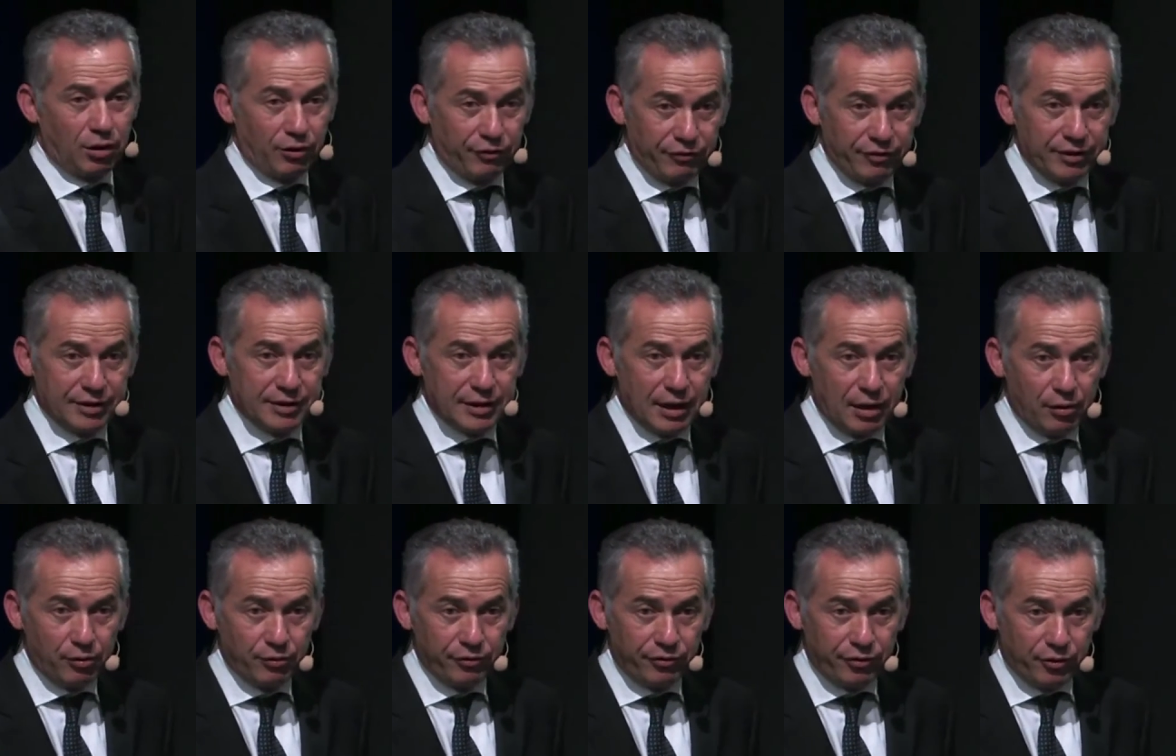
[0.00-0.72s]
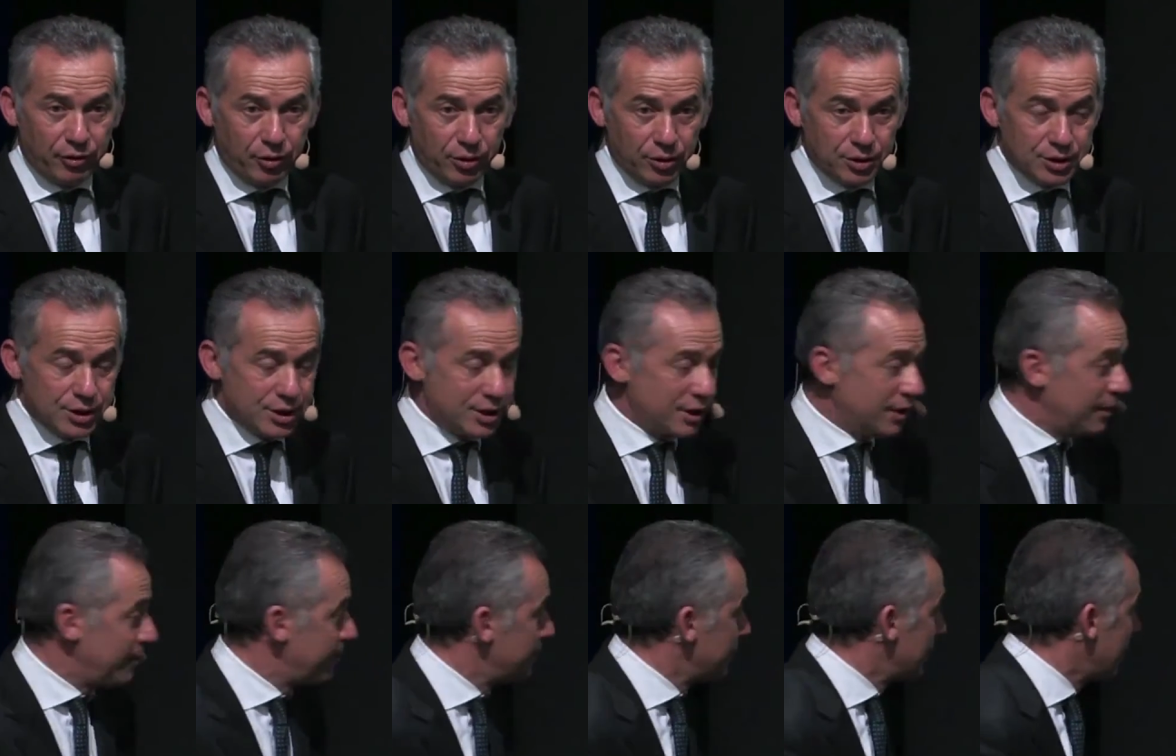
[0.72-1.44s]
of the
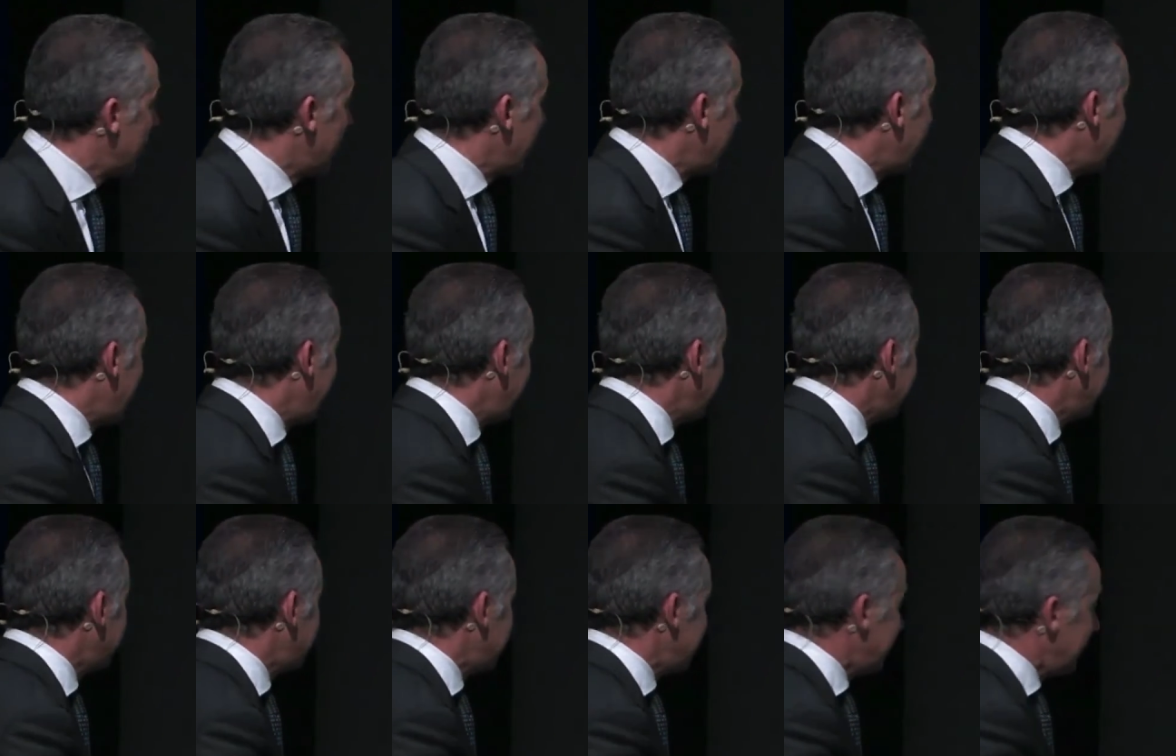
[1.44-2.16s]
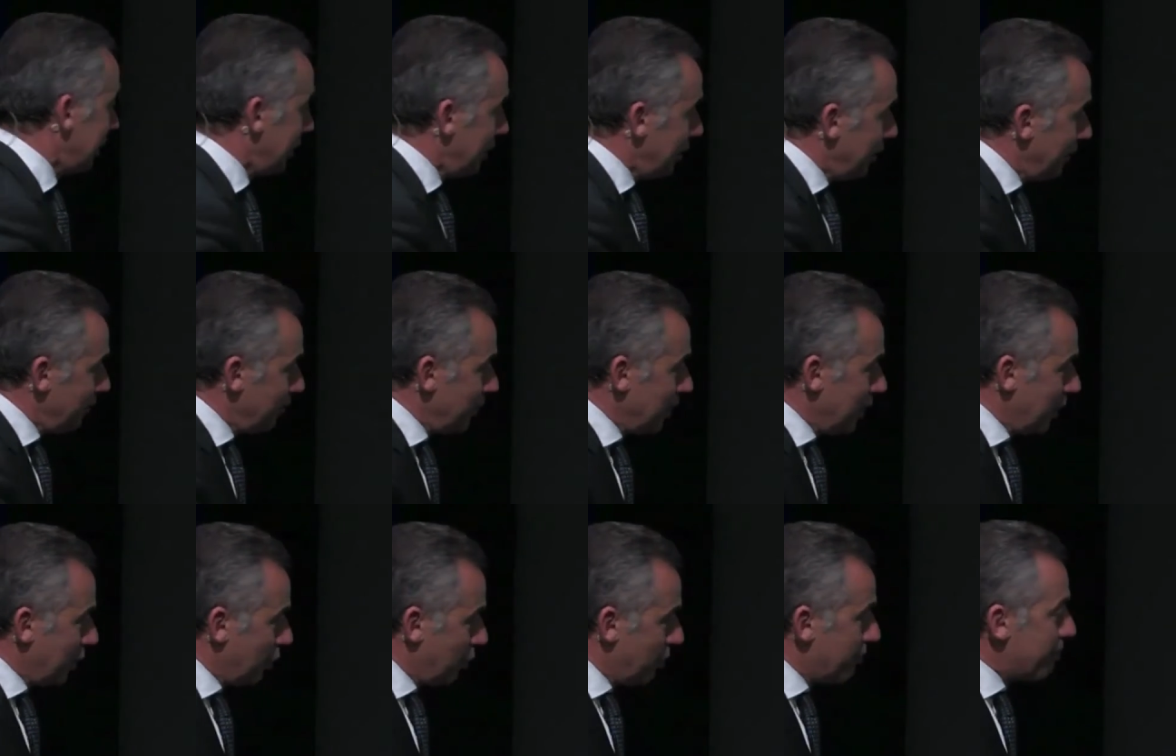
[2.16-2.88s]
downforce, and
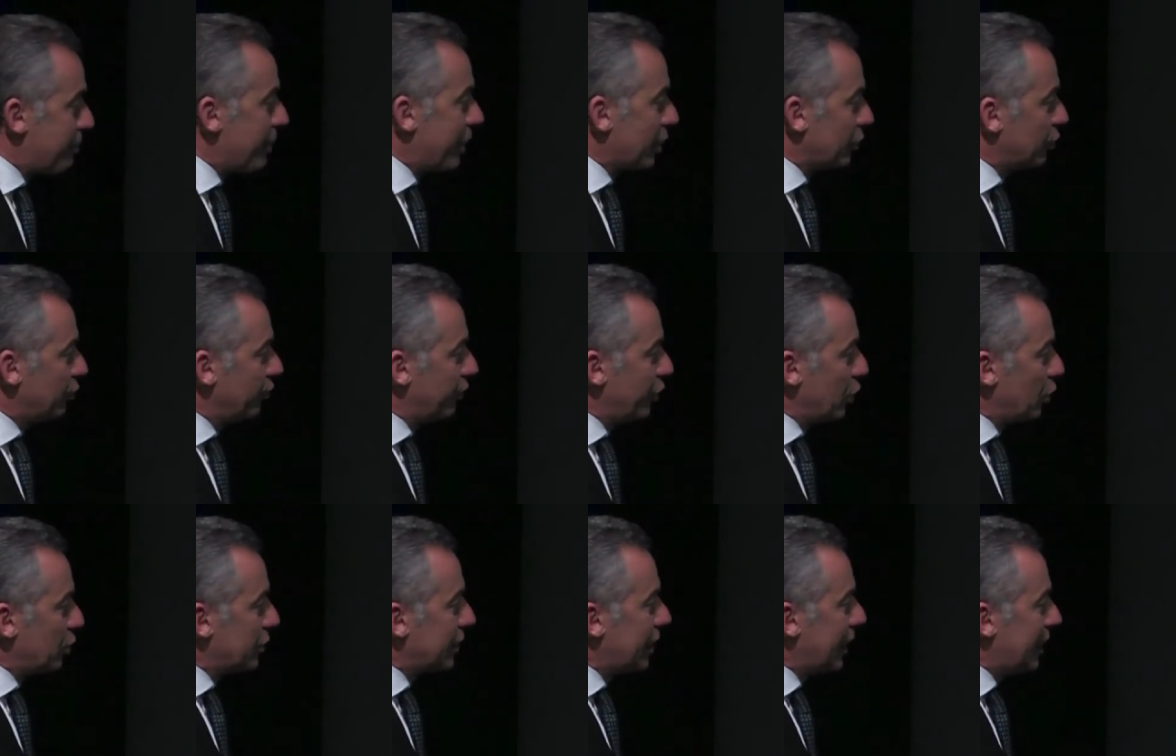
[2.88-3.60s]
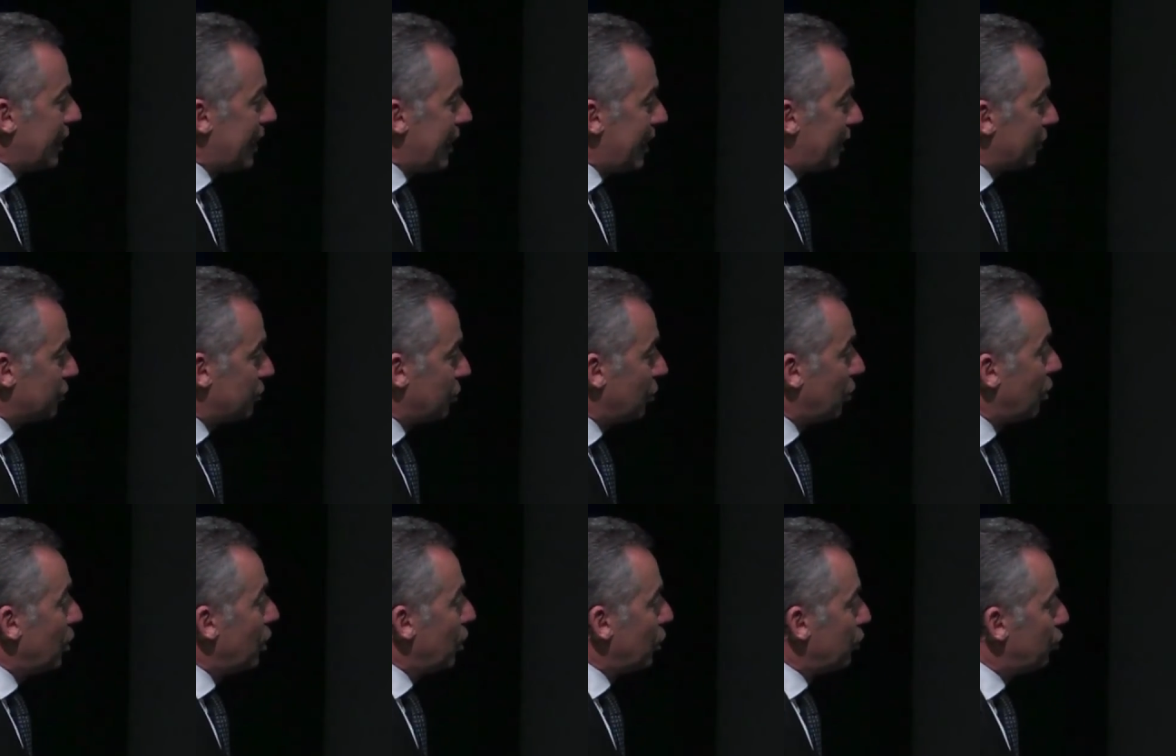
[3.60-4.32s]
compared to the old
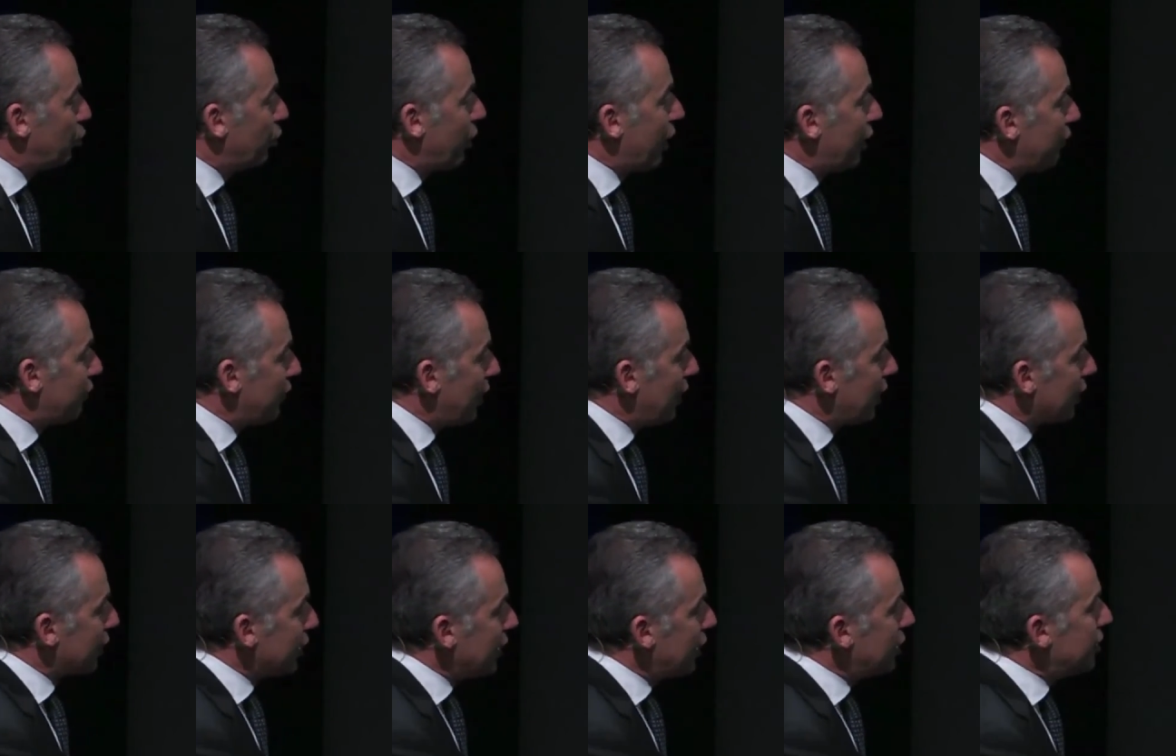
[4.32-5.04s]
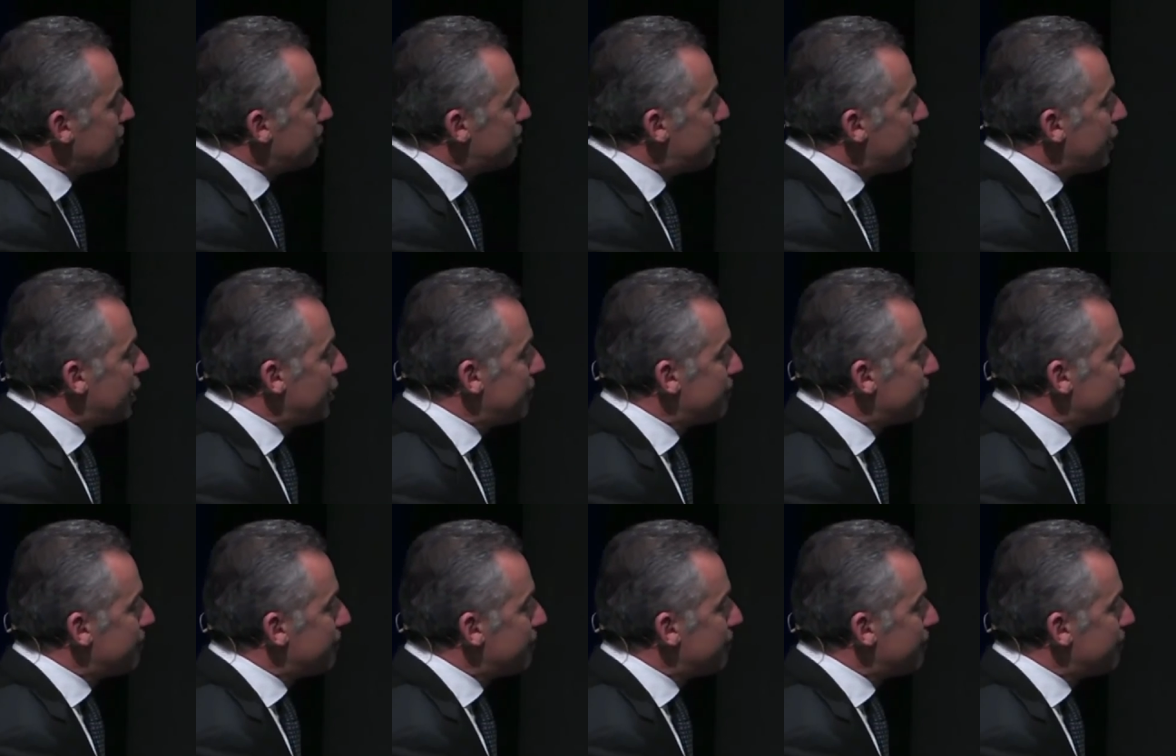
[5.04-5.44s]
Gallardo, to have a really big